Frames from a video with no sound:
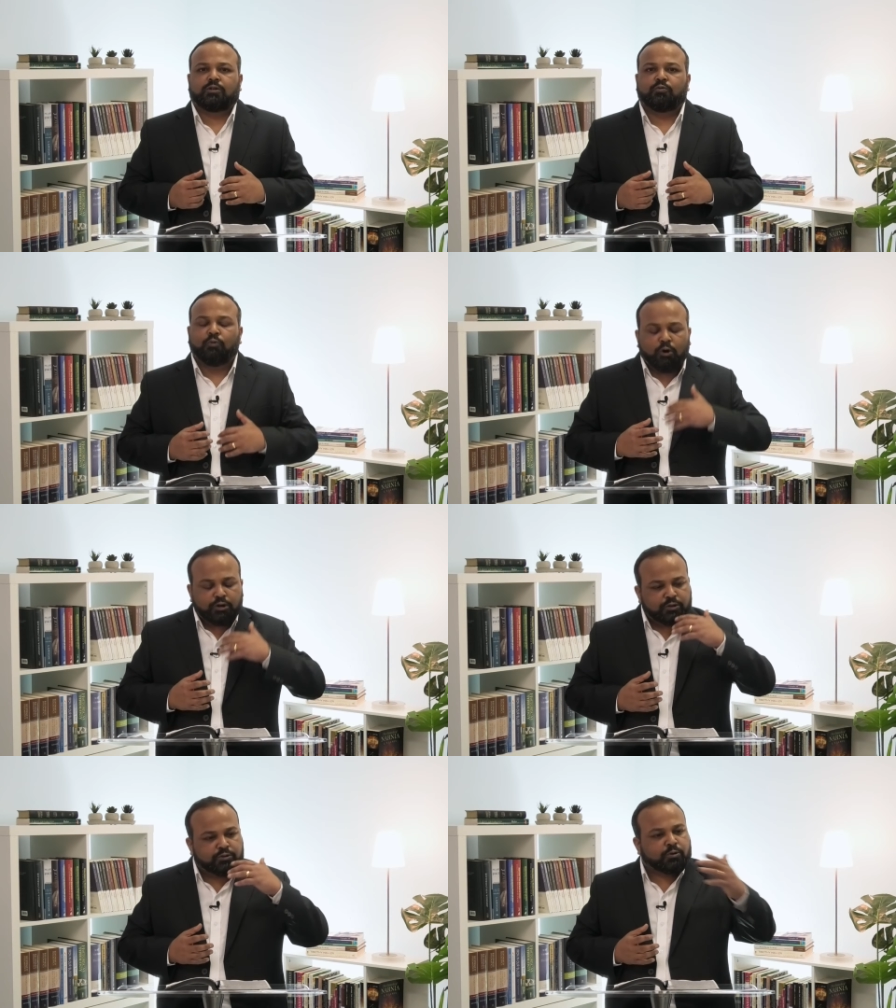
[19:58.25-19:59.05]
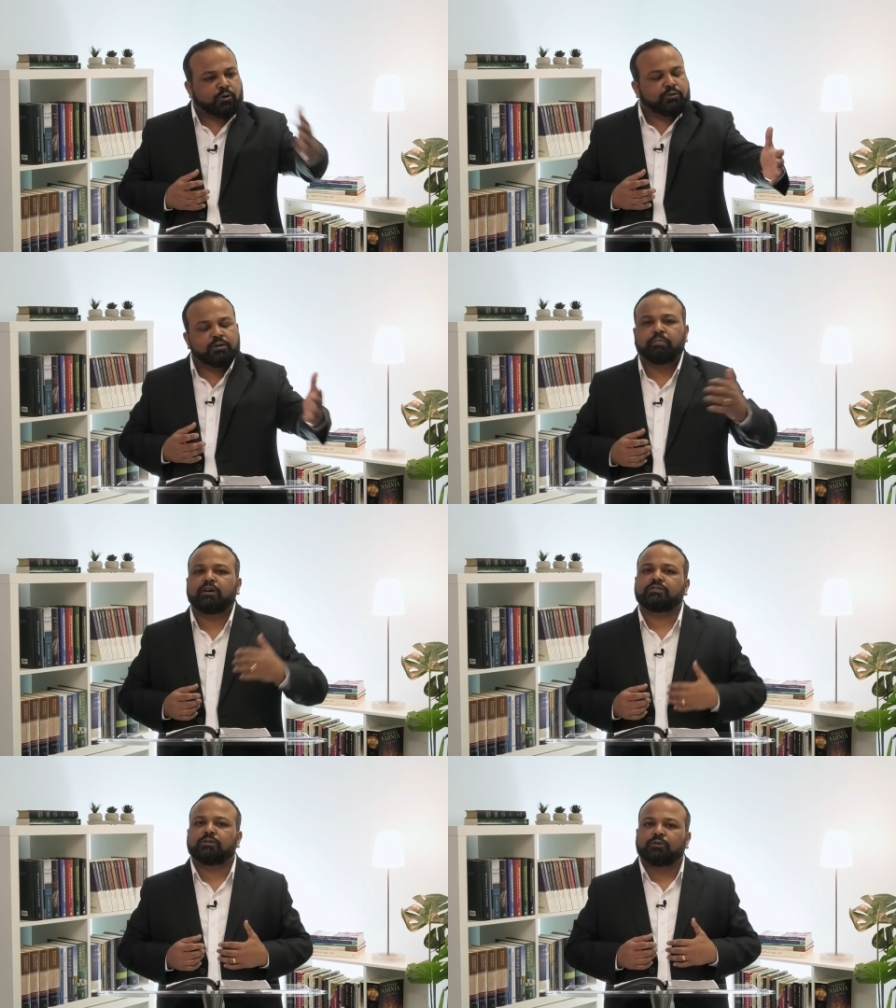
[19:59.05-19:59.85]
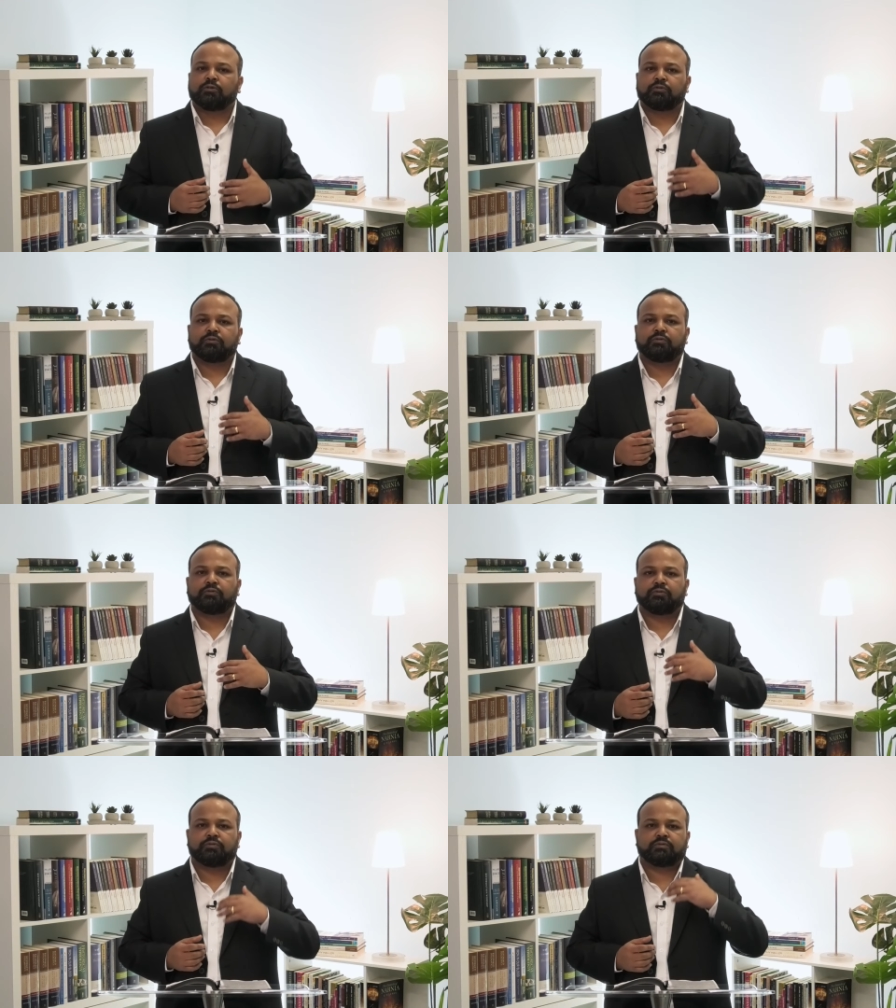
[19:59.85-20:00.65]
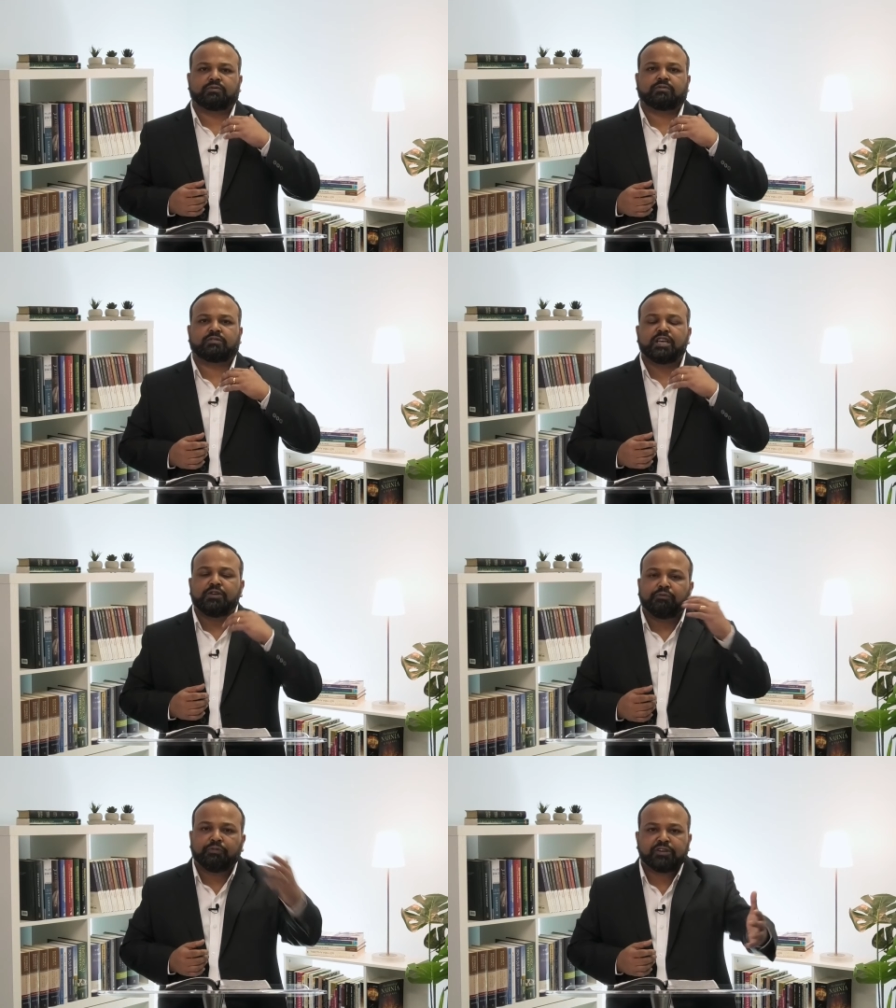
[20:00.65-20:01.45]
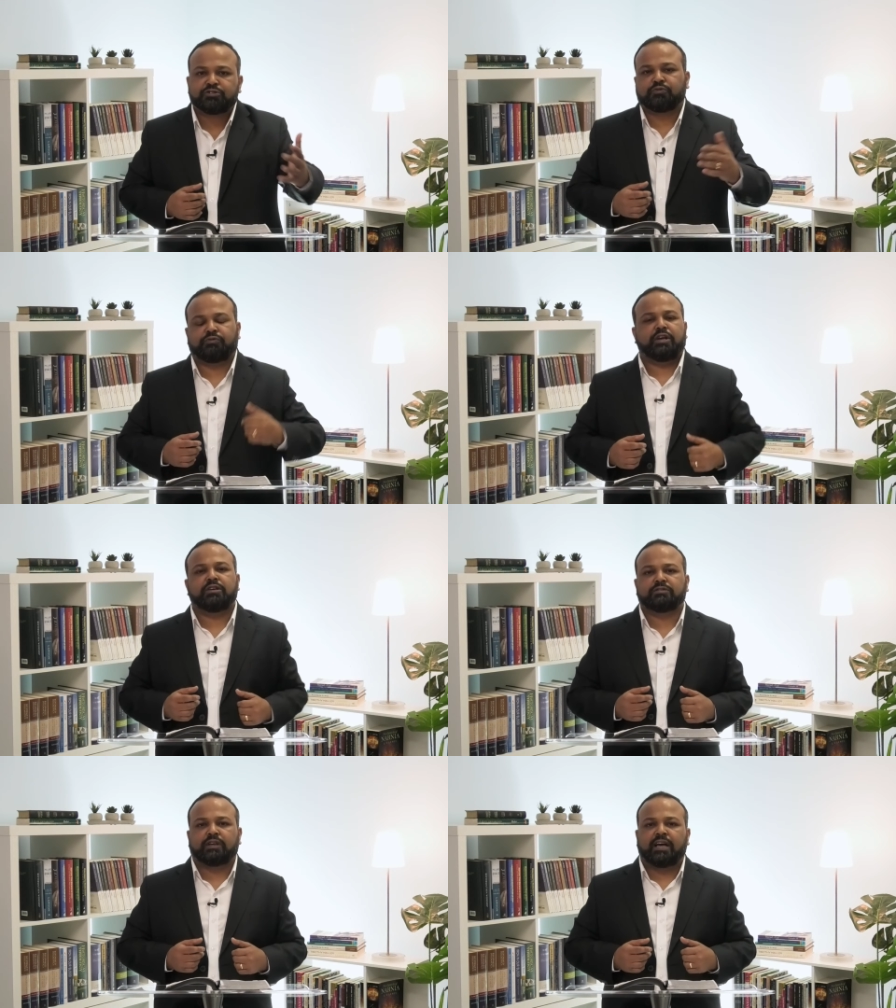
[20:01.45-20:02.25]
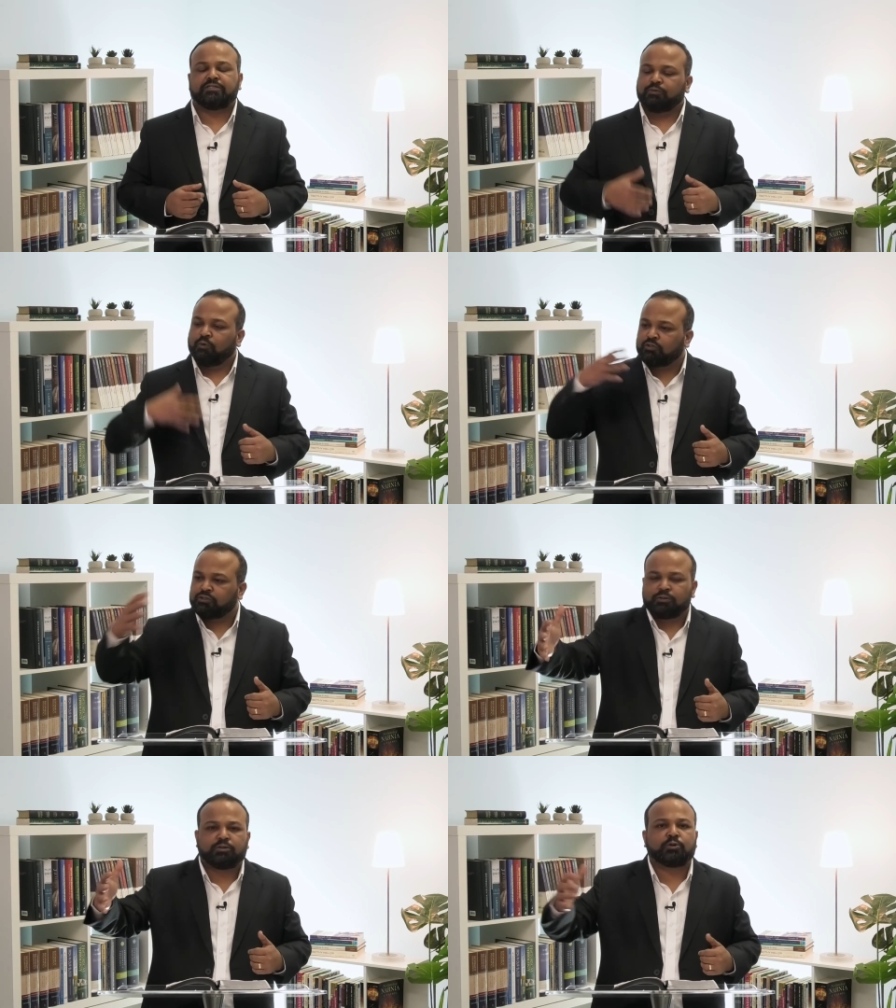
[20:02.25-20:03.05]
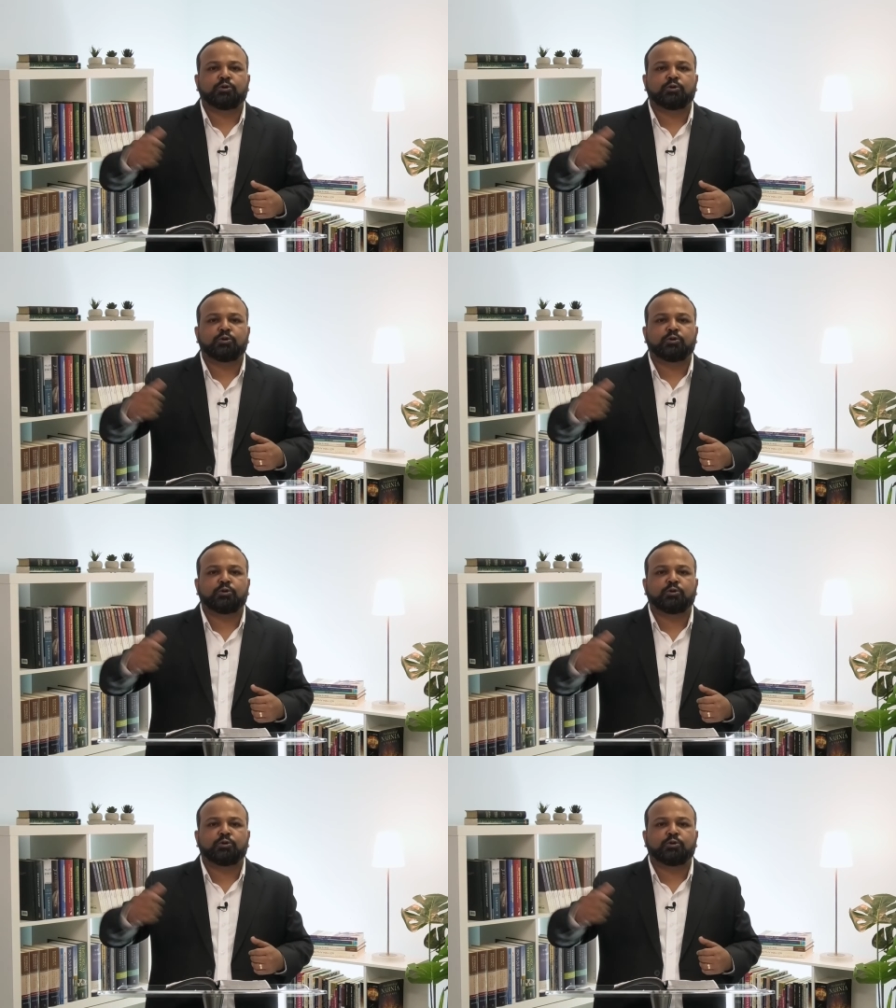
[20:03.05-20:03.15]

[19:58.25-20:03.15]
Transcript: want to talk to a person or see him face to face as he walks into the